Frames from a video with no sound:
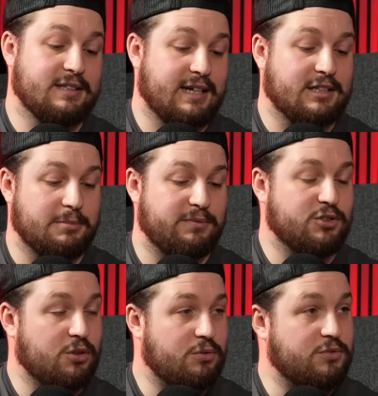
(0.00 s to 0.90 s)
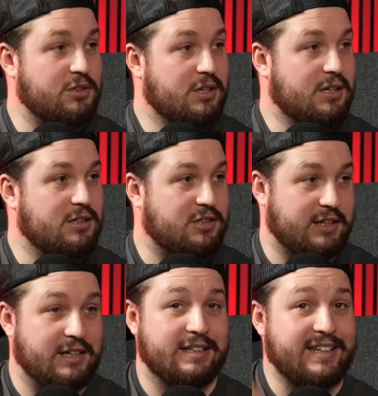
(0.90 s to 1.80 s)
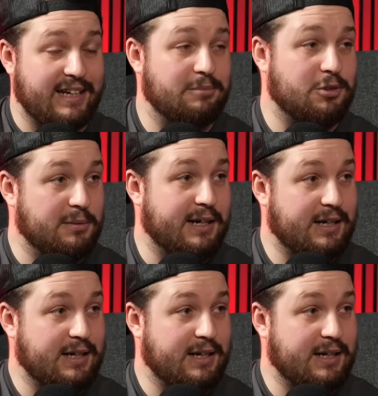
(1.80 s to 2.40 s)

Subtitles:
attacks have been resolved. Cool. So they can keep doing that.